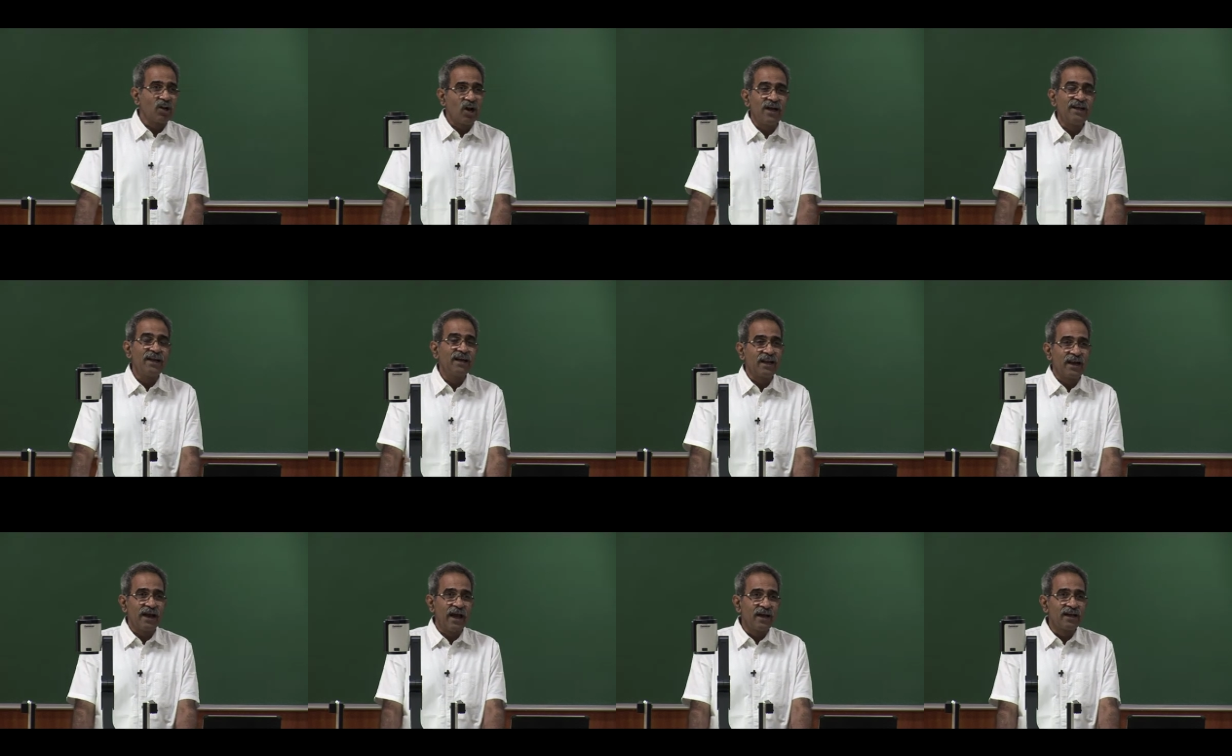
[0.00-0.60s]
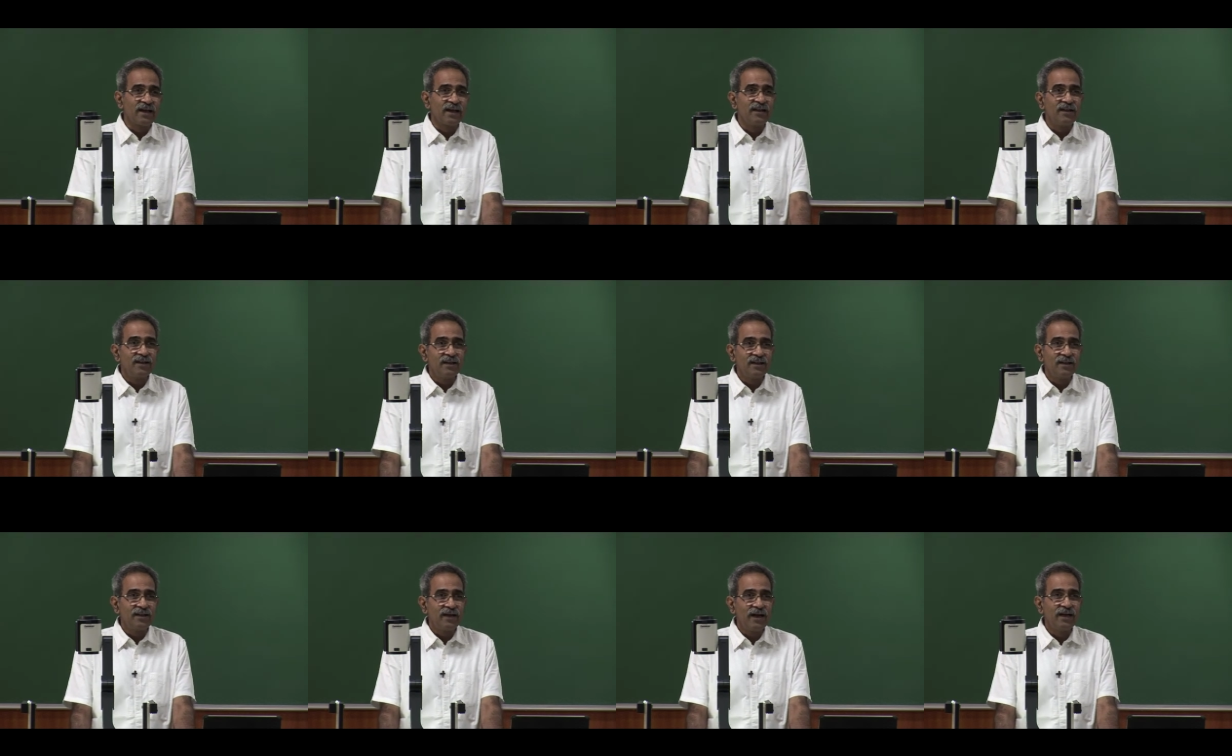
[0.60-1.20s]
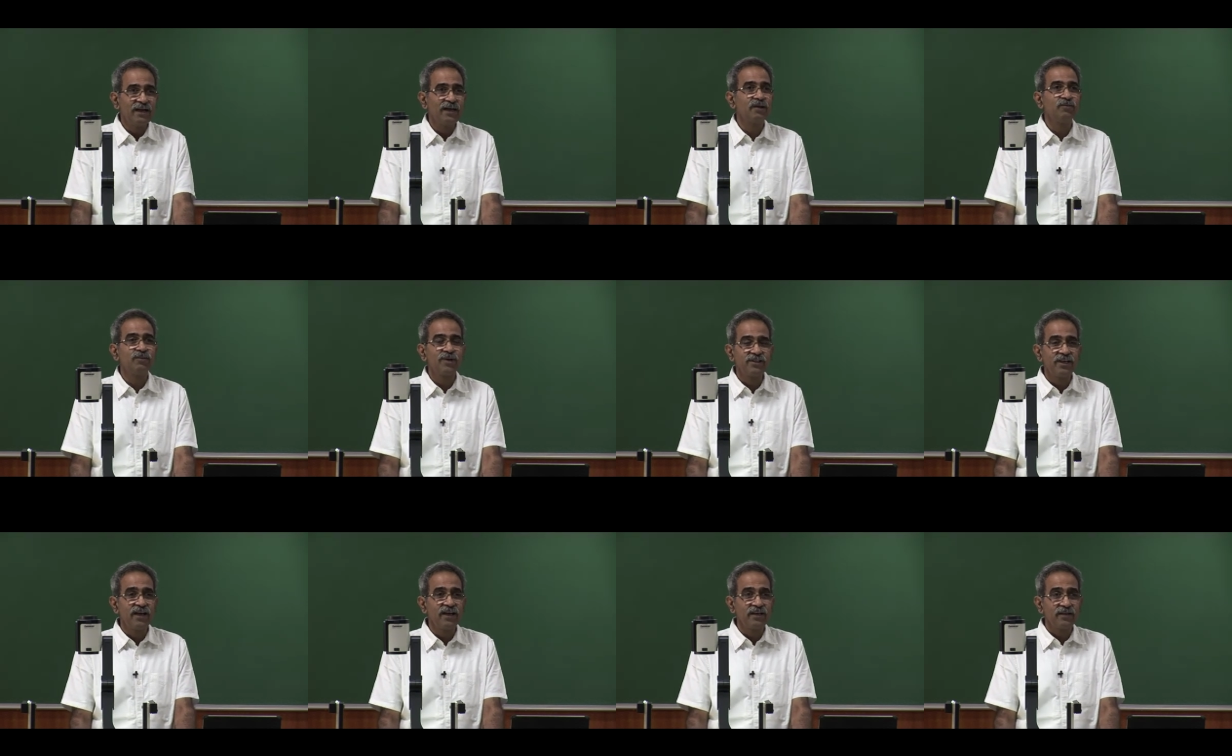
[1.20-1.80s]
draw a triangle and I
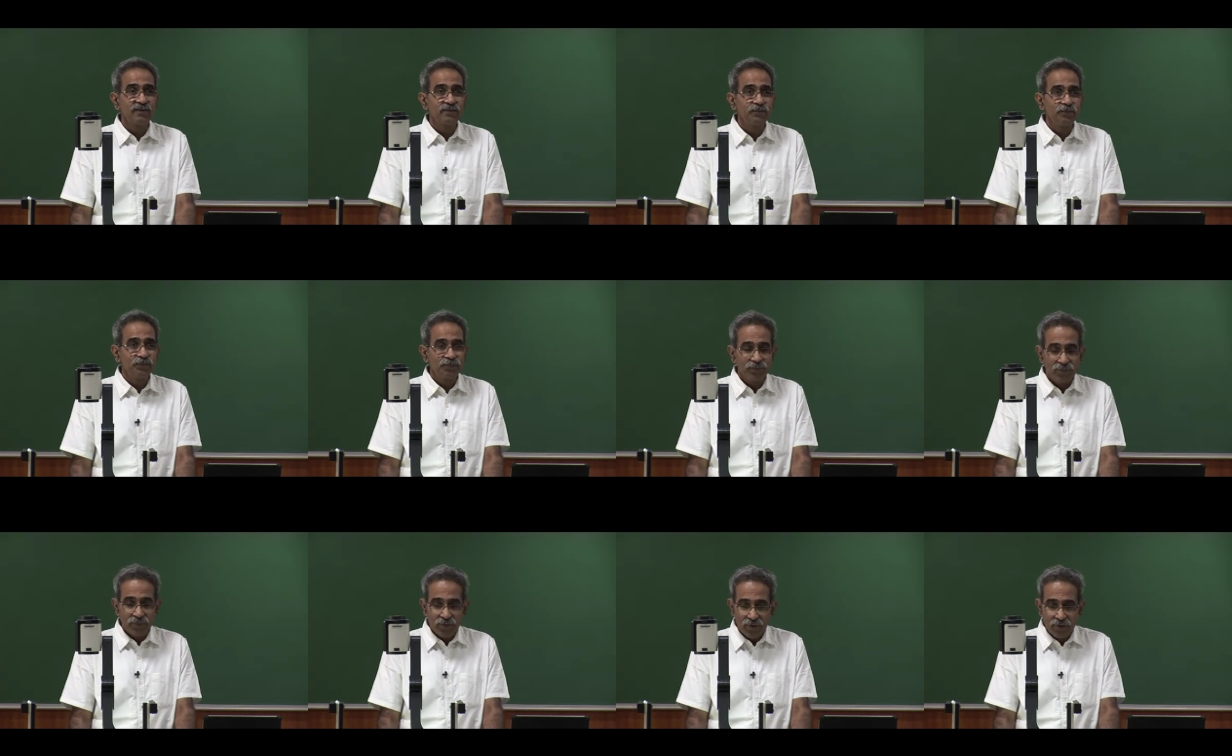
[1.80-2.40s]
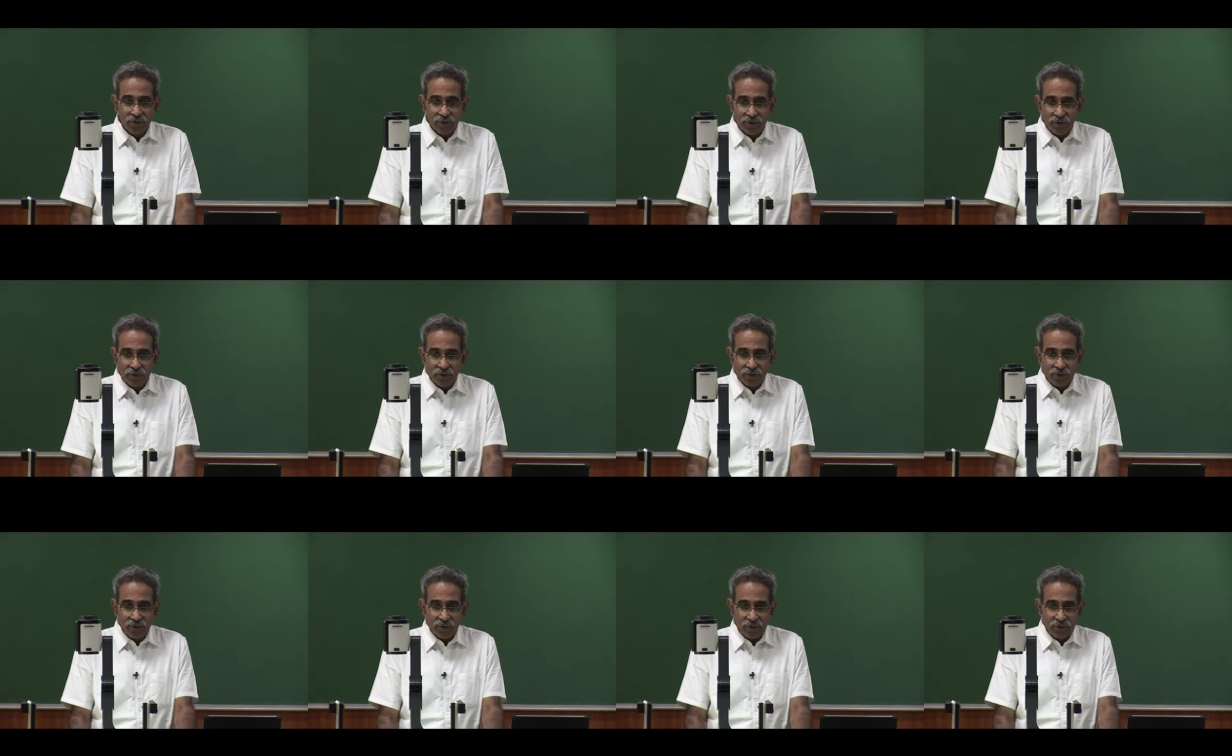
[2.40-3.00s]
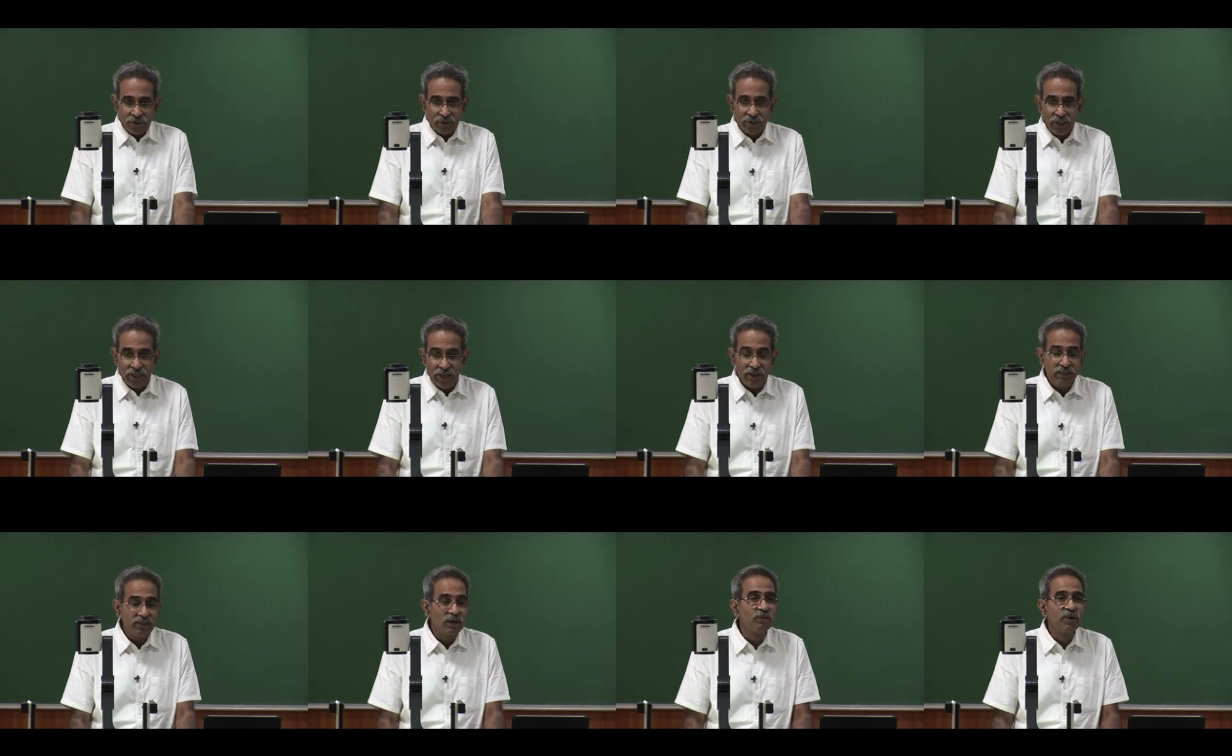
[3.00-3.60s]
measure
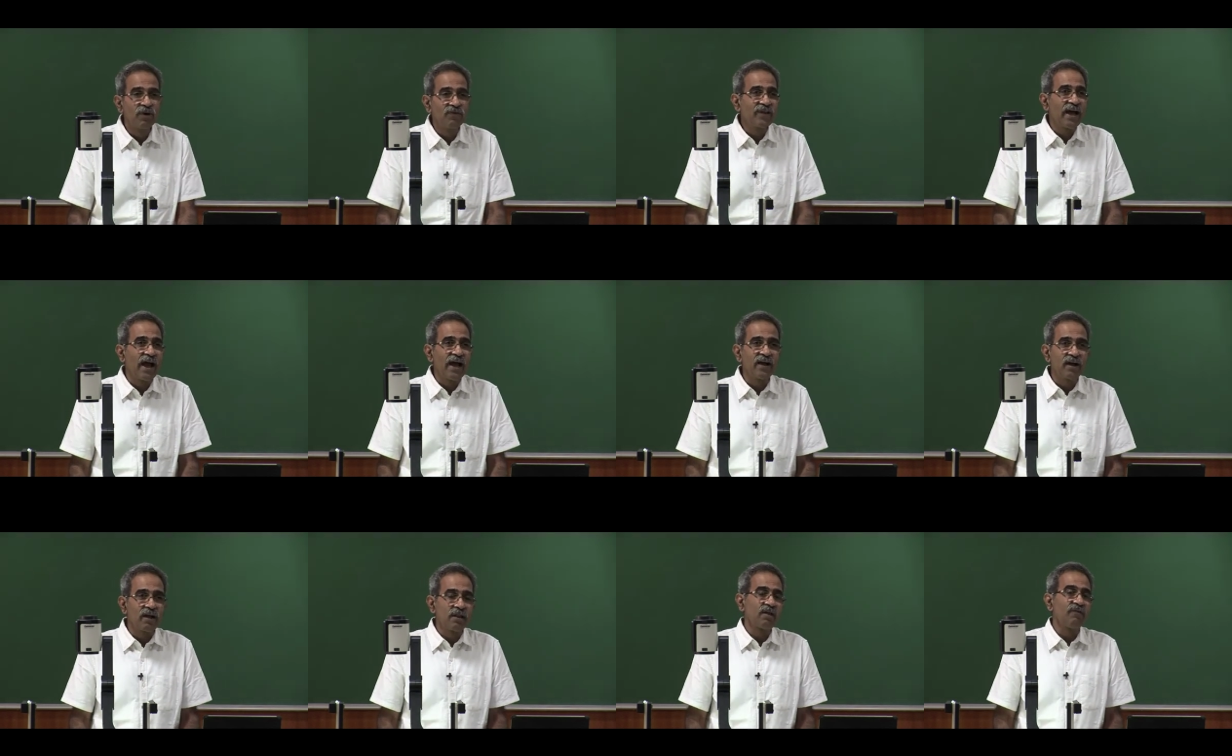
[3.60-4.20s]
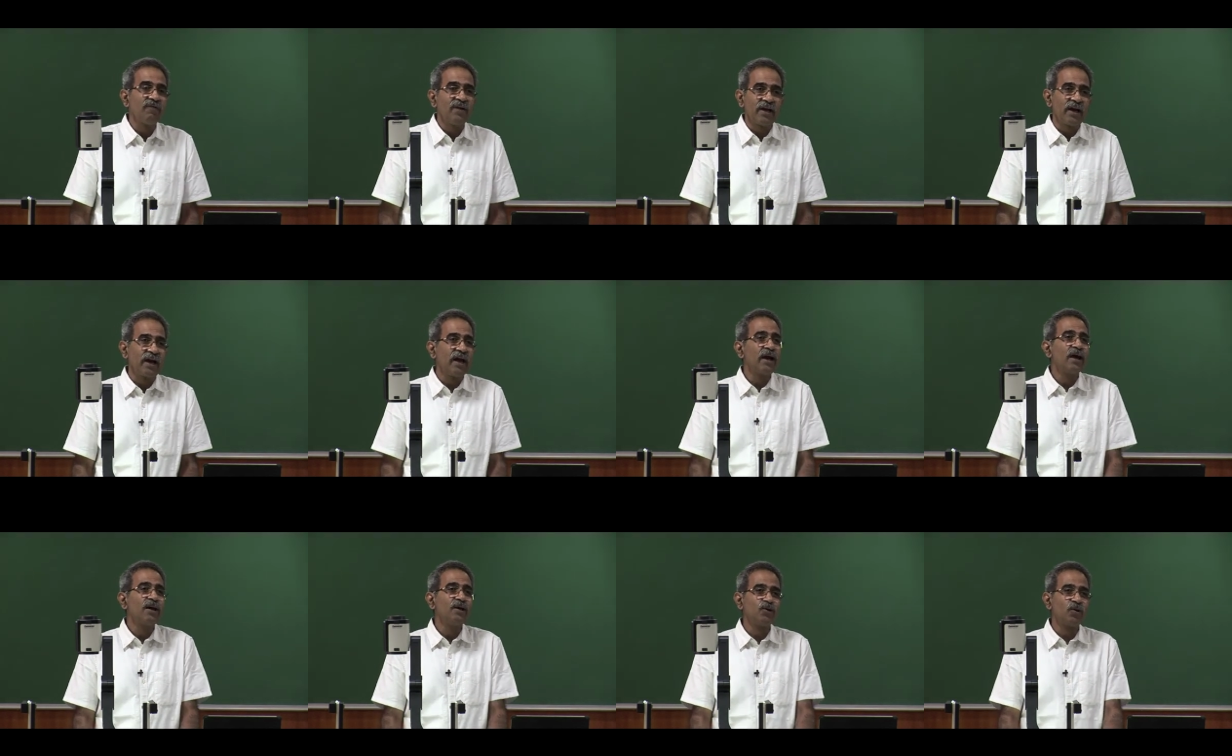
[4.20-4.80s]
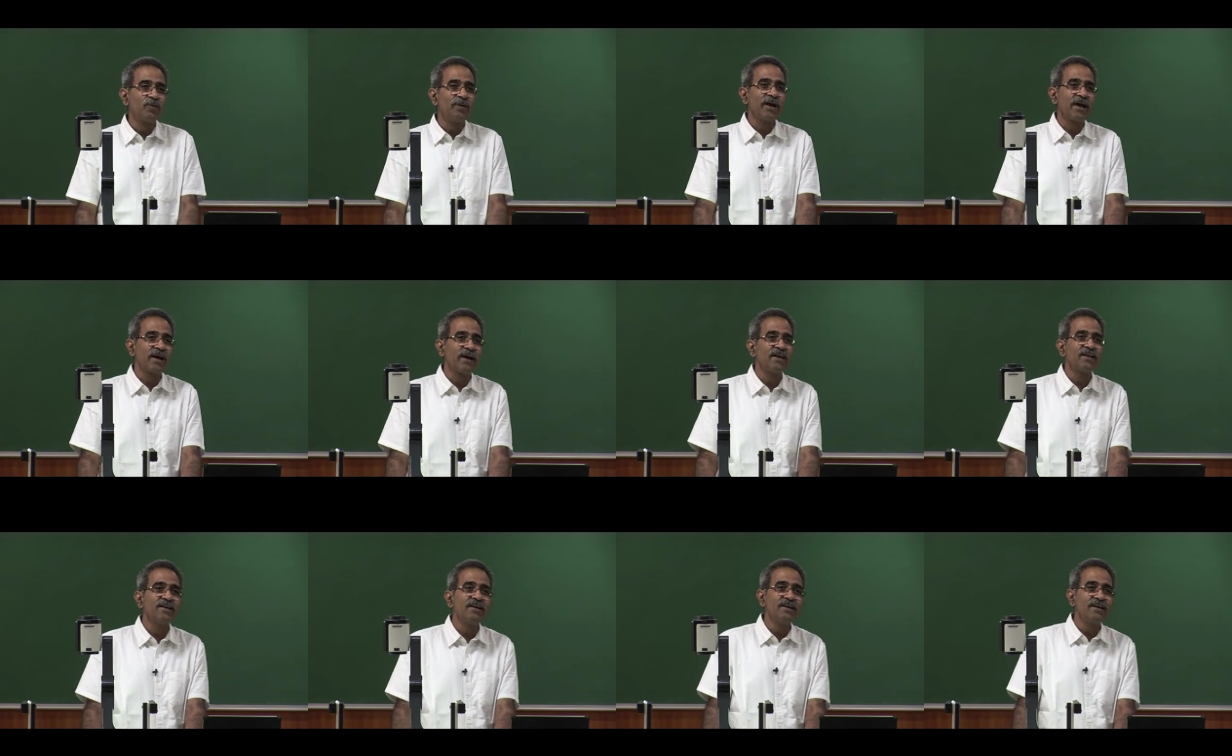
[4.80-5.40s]
the sum of the angles of a triangle to be
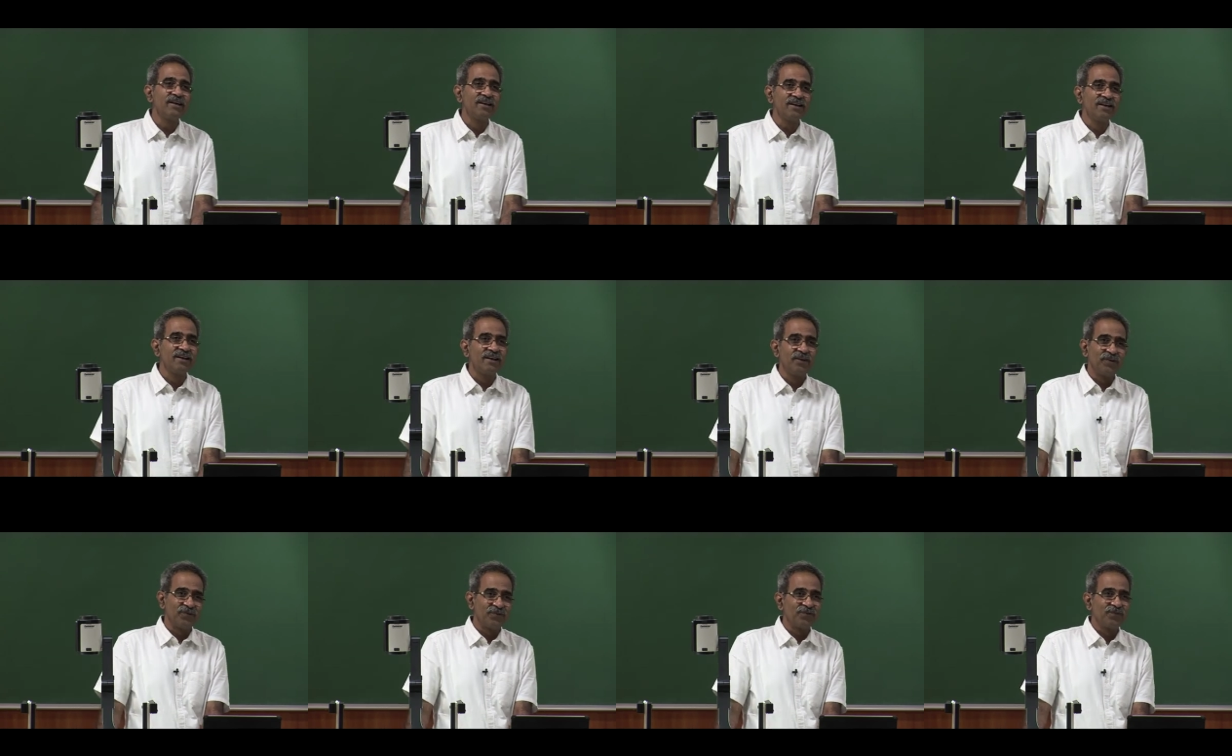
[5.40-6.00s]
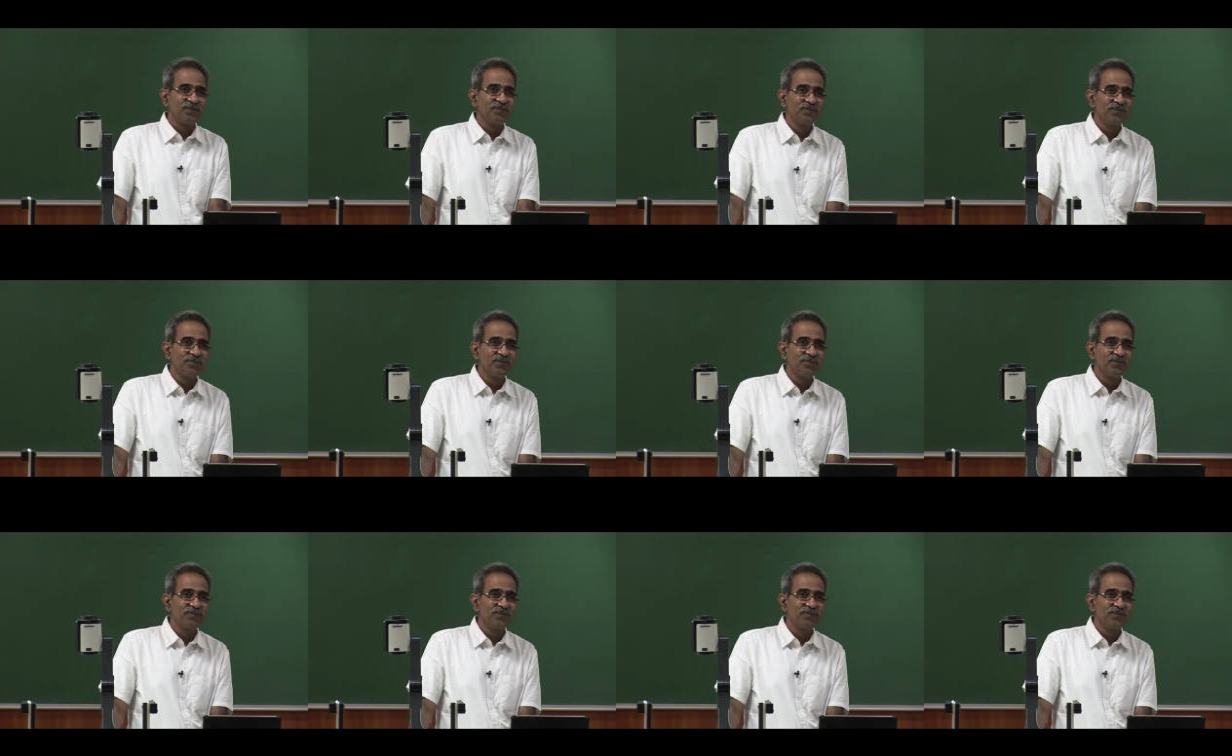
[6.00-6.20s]
180 degrees.